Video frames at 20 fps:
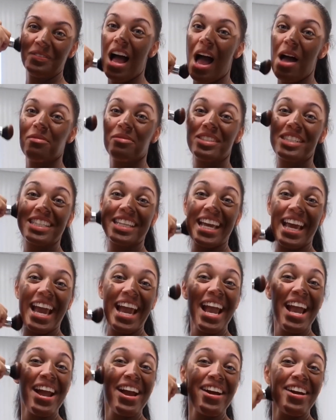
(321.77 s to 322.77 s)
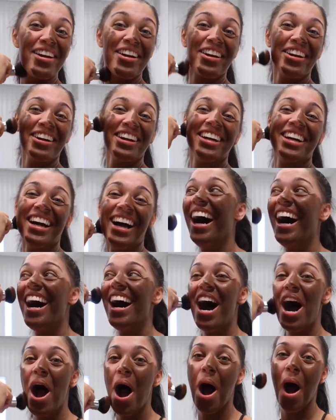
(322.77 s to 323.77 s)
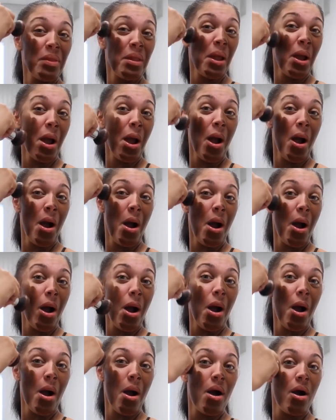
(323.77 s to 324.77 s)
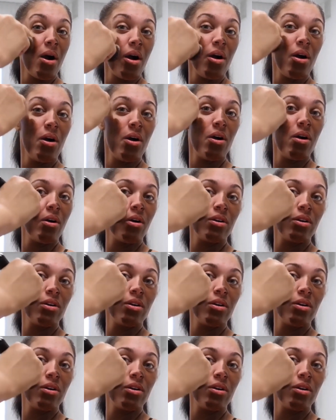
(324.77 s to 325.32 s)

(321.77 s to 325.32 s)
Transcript: It does, kind of like put out a stereotype